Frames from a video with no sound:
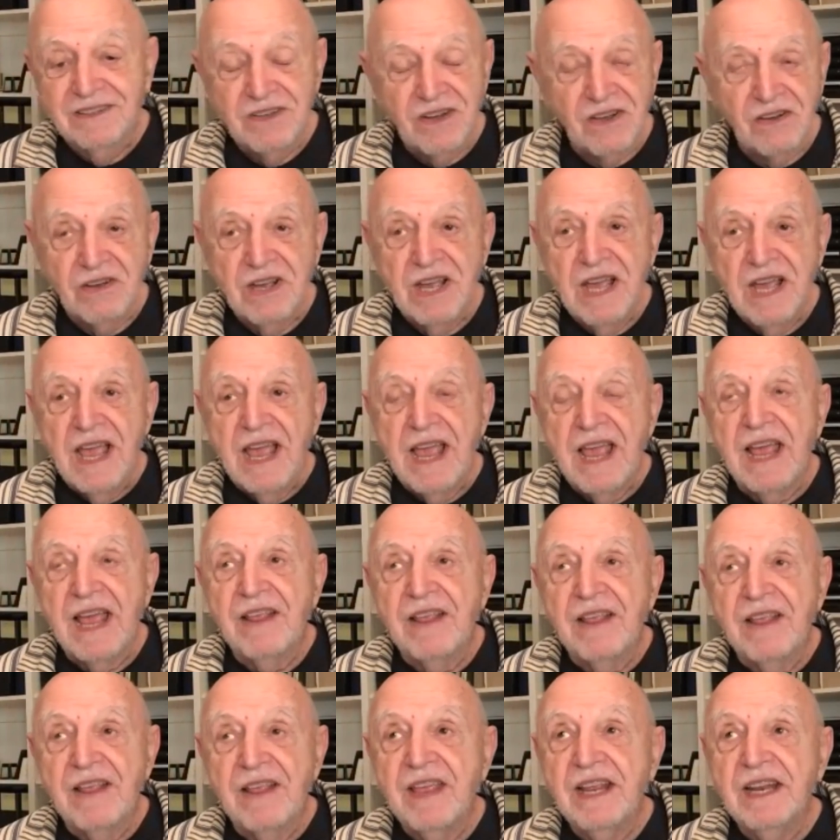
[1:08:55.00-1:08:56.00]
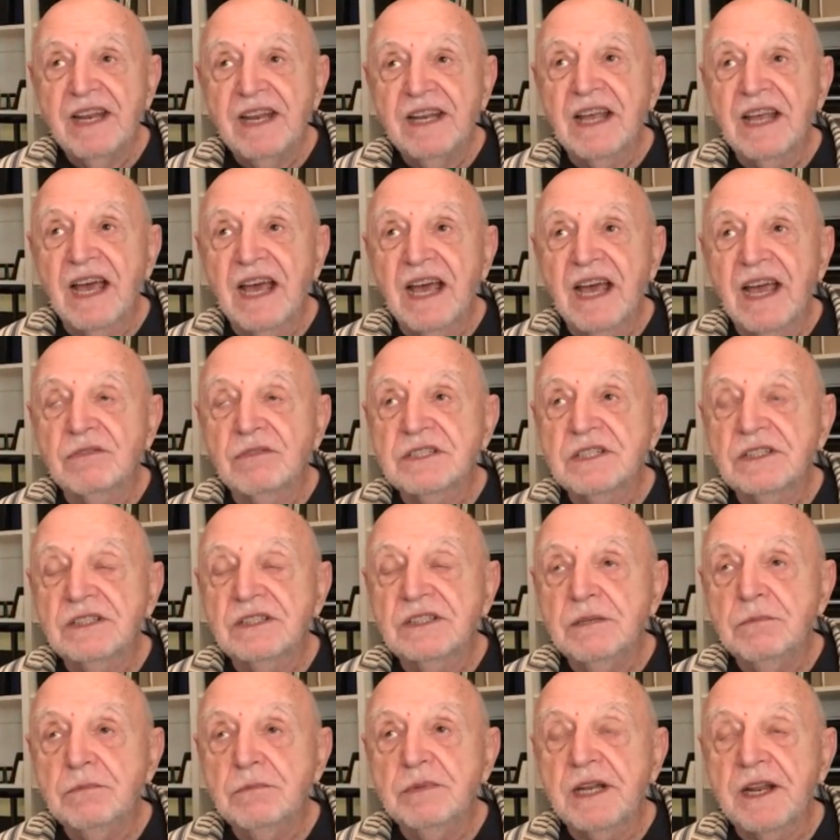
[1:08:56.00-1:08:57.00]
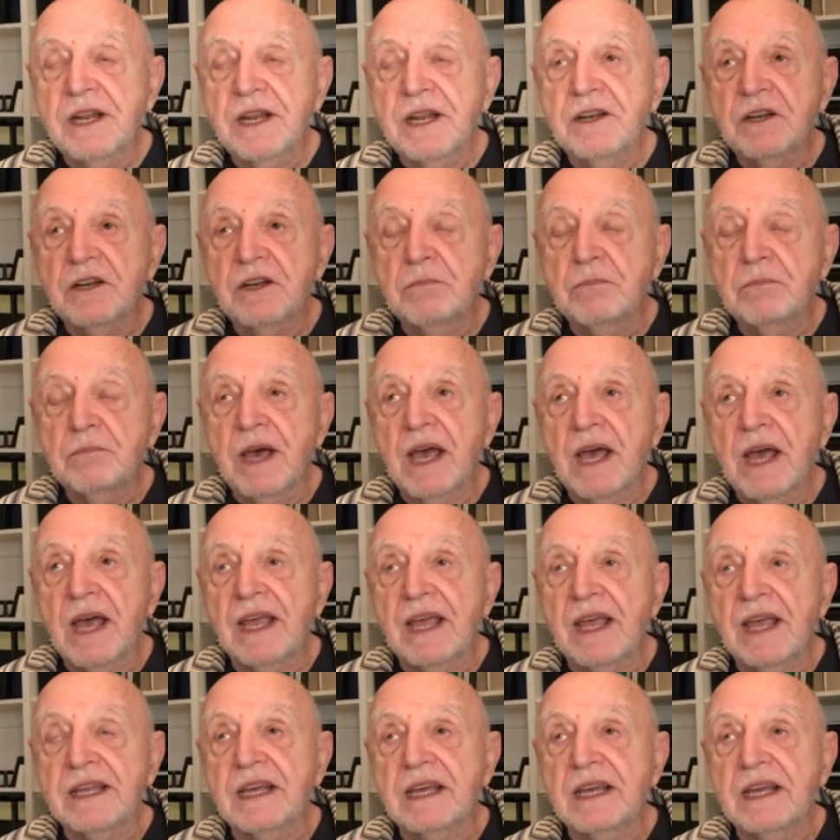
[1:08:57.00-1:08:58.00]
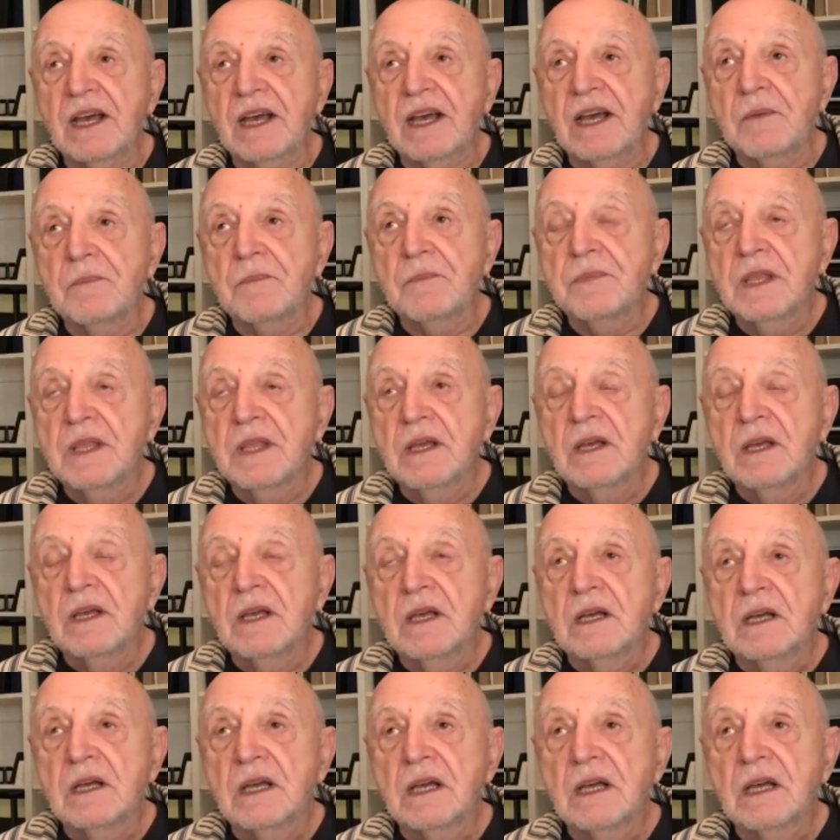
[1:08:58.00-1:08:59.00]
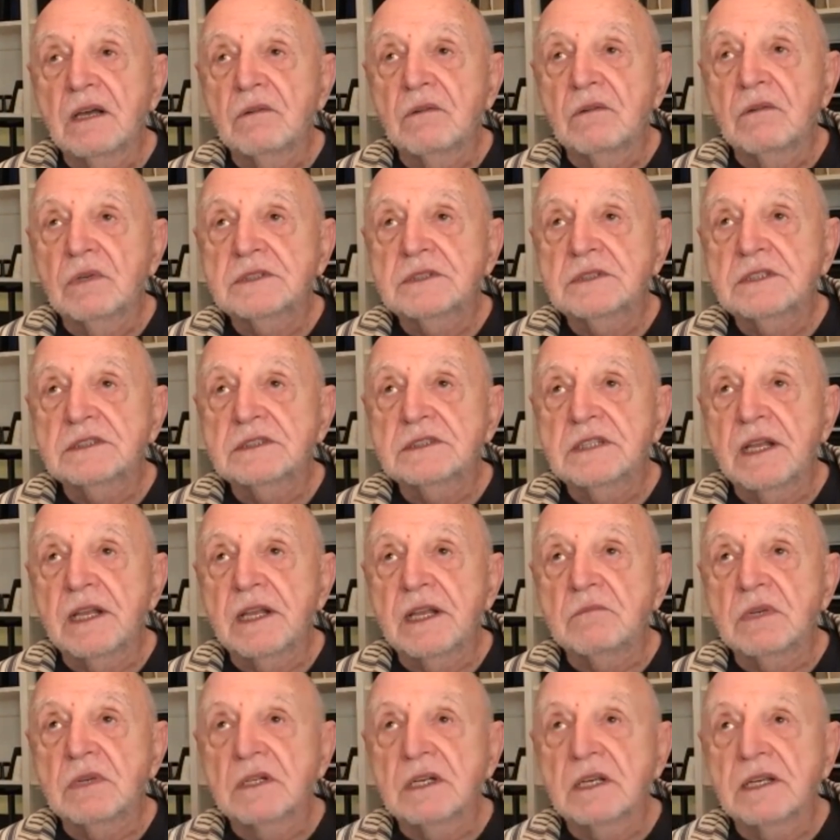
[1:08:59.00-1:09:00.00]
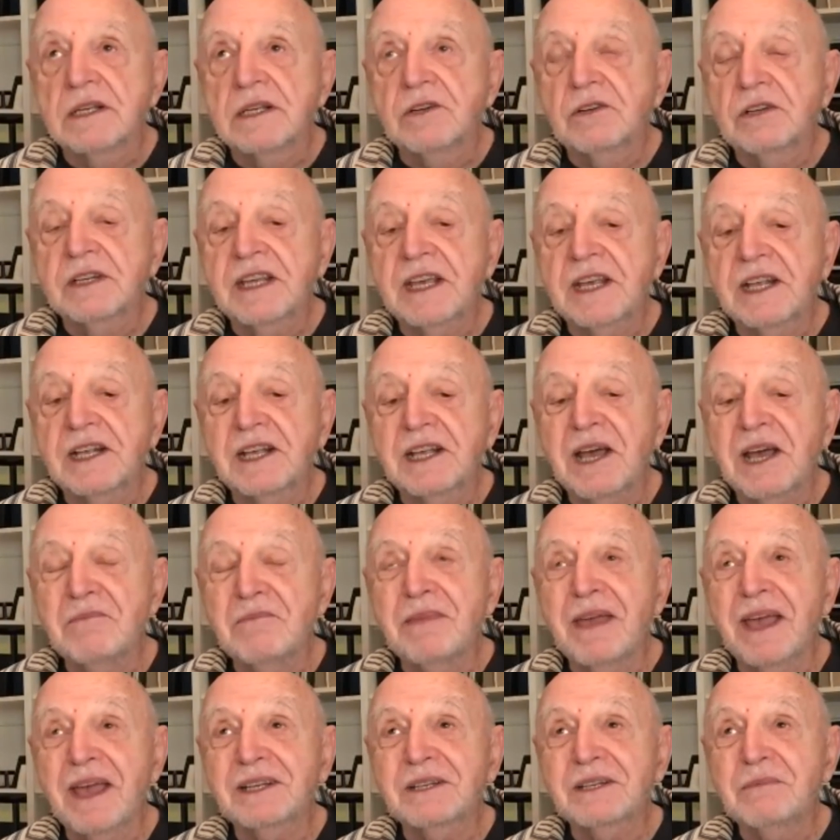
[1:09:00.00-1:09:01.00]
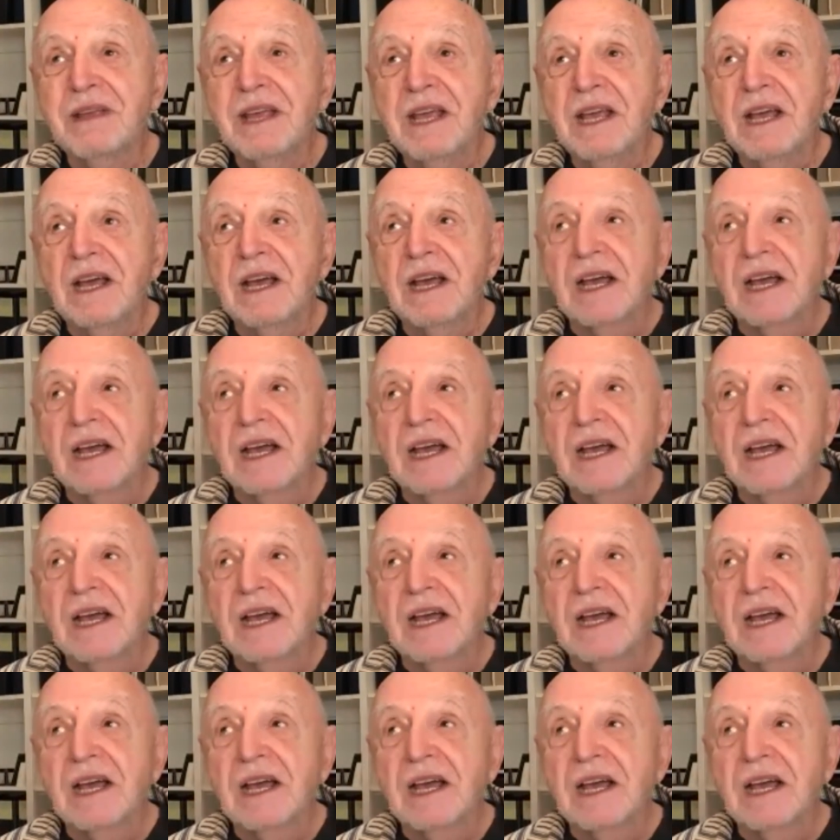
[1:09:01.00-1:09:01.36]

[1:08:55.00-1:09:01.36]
No. And then I was intimidated by, uh, what's his name? Come back to me.